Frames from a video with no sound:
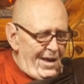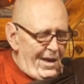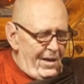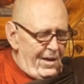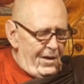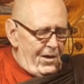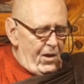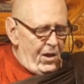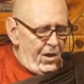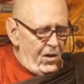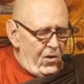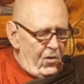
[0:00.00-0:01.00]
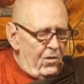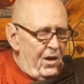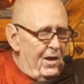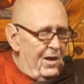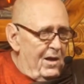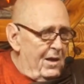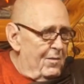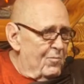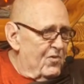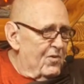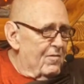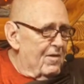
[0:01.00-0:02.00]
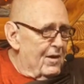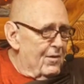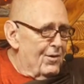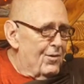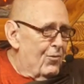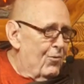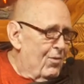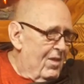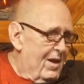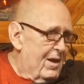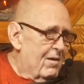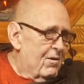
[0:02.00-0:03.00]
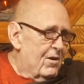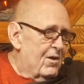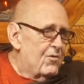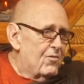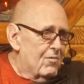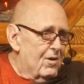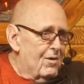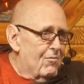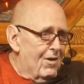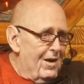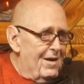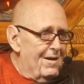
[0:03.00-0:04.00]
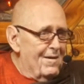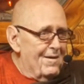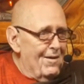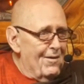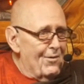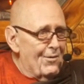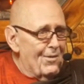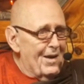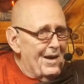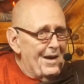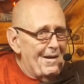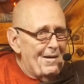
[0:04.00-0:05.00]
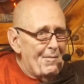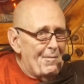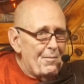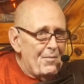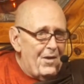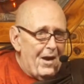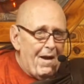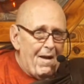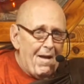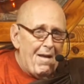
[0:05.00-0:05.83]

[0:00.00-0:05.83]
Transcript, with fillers: And you'll get a glimpse of how to do that on this retreat. Okay? Yeah.